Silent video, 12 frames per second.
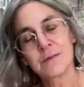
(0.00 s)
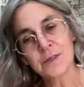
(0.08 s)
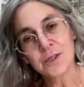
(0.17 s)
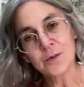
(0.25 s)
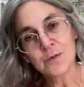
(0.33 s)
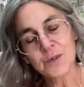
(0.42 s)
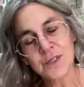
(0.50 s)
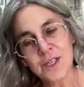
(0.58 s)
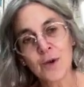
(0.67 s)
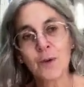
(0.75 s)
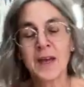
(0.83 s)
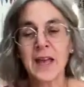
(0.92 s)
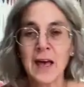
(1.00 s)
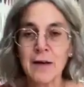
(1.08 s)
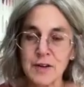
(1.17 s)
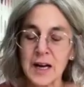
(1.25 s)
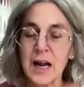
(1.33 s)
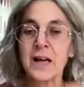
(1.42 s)
do sewing,
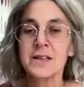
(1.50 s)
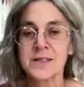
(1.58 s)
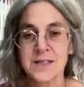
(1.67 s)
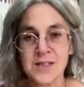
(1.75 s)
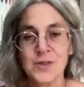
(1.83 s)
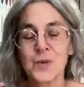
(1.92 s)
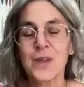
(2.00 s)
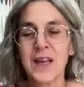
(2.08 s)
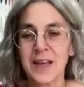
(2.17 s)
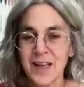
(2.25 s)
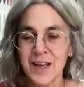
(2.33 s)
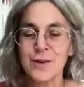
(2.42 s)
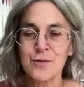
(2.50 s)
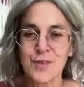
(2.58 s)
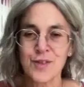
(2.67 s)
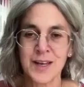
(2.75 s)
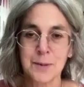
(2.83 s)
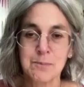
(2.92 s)
have classes, all that kind of
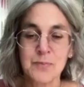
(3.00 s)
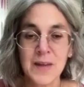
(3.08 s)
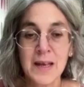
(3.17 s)
thing.